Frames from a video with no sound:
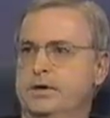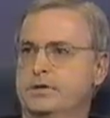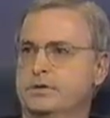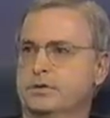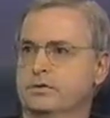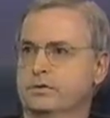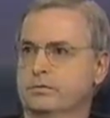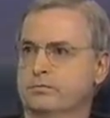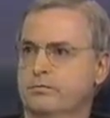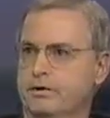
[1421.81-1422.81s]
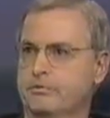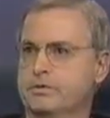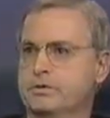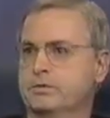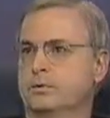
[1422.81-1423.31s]
a certain
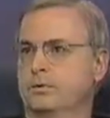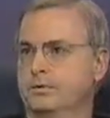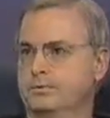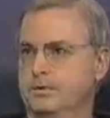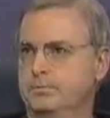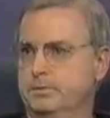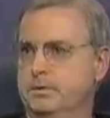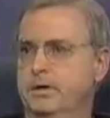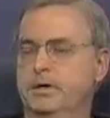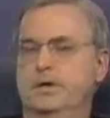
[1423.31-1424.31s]
reverence to older people.